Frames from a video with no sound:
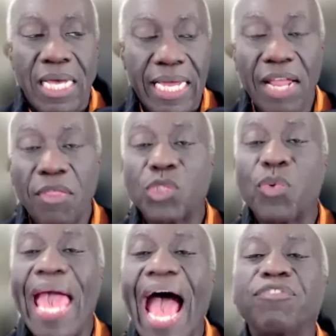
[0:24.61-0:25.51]
In other words,
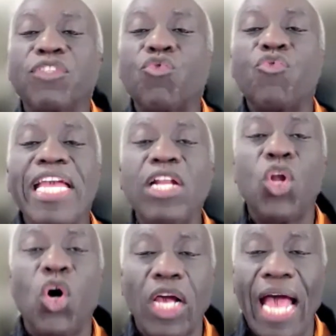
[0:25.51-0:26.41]
we have to
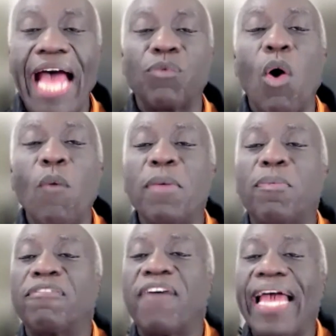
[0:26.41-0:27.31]
relook at what we
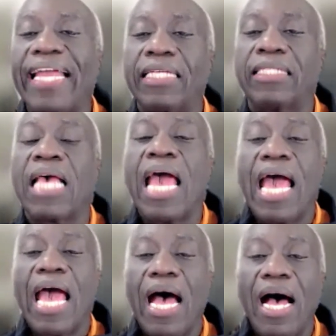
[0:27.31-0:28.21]
provide as
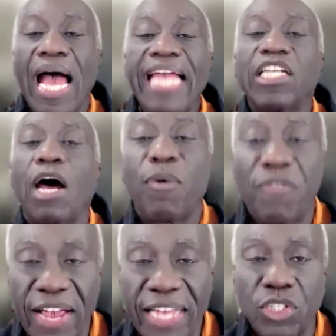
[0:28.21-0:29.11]
HR
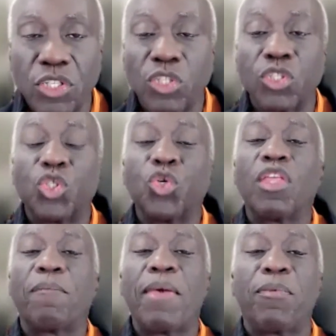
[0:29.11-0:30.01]
professionals to
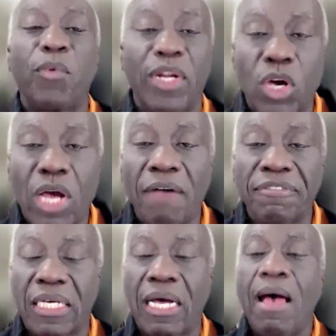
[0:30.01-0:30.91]
the people we look
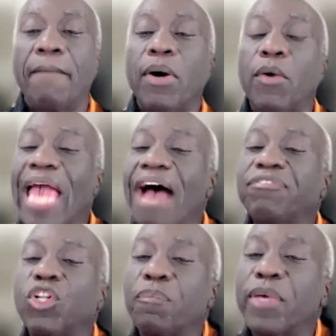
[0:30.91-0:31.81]
after, but we
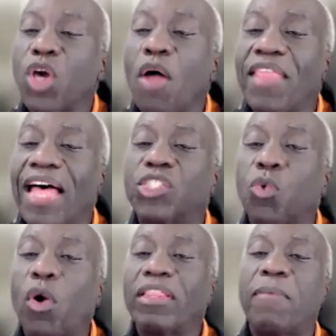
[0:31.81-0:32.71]
have to look beyond that
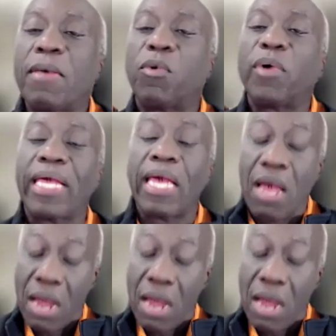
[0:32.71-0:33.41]
to what the people we